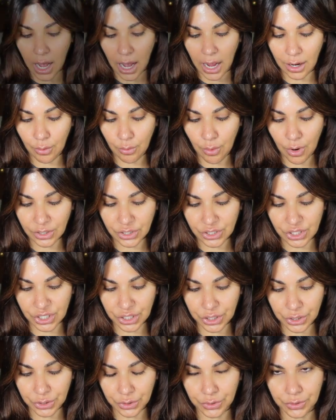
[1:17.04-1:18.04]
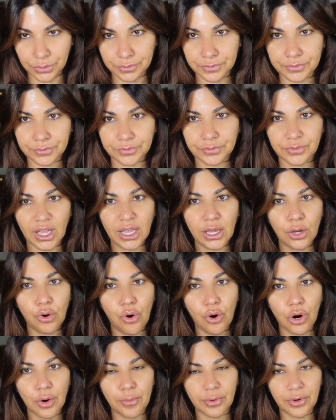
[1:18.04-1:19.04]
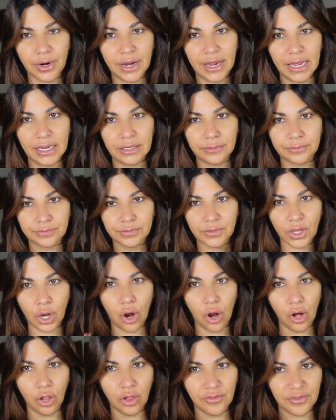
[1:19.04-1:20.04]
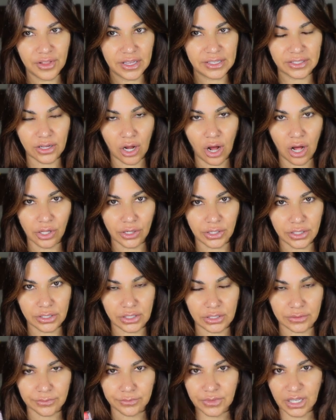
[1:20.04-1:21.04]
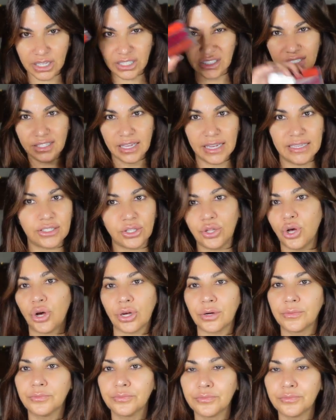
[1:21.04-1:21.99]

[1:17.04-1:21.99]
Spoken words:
I want to incorporate all of these colors in today's look.